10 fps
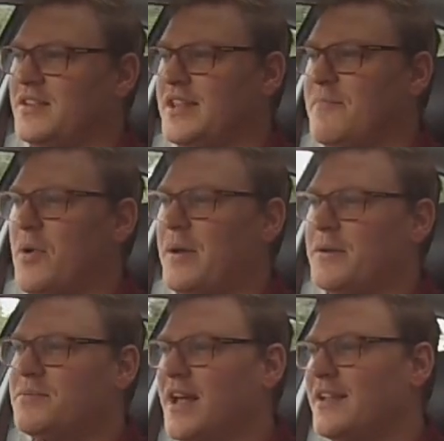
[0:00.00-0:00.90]
There might
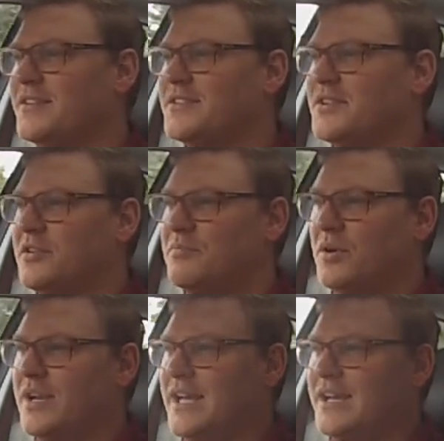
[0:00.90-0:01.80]
be plans to do a
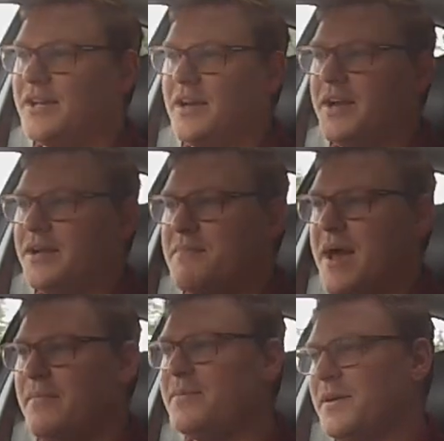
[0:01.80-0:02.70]
pulley and a
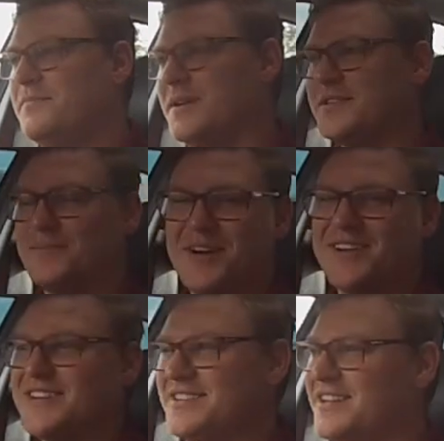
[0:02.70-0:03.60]
map, but to be
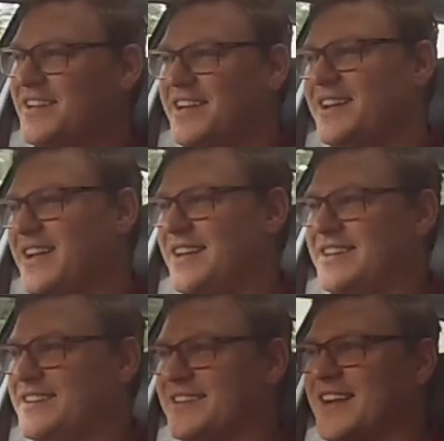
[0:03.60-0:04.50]
honest, it
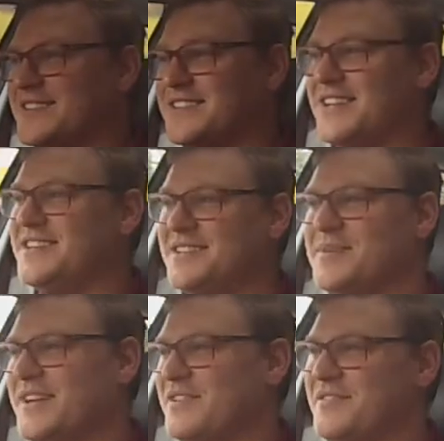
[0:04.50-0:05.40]
doesn't need to
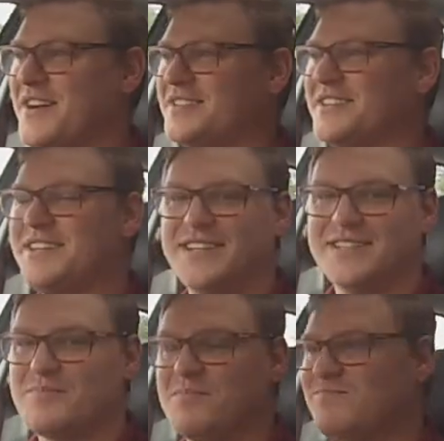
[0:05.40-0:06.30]
be any faster.
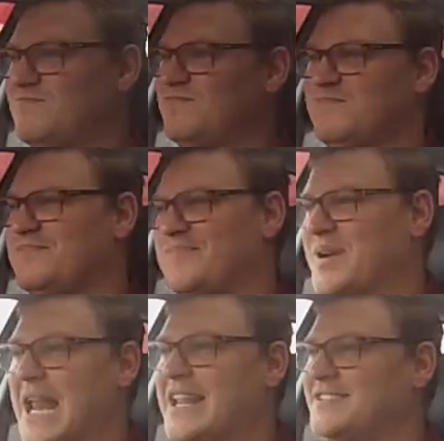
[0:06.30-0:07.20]
It's
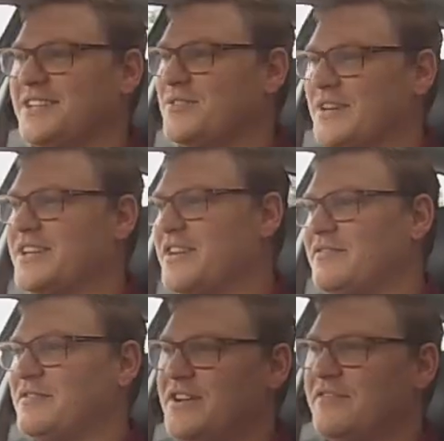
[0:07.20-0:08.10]
plenty quick
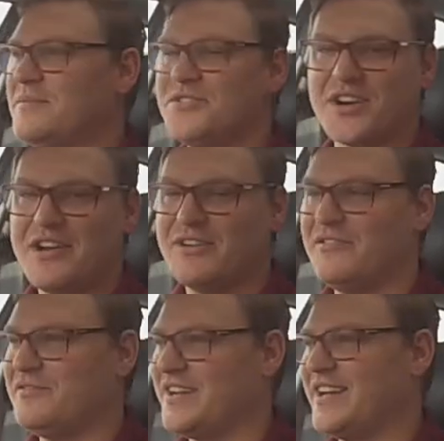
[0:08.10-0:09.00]
enough. I've never been driving
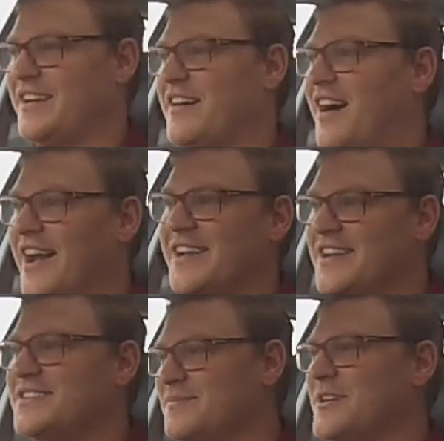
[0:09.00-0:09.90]
it and thinking I
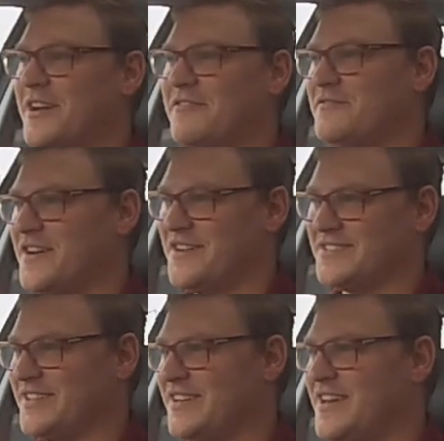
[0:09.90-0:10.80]
need to be going
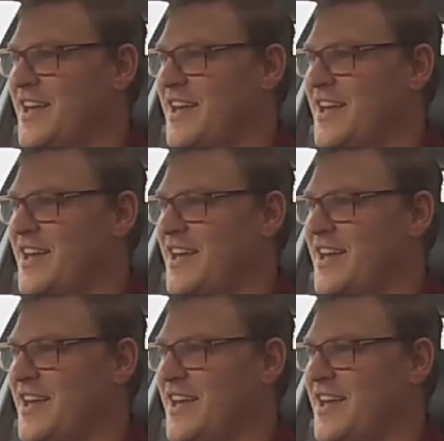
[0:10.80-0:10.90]
faster.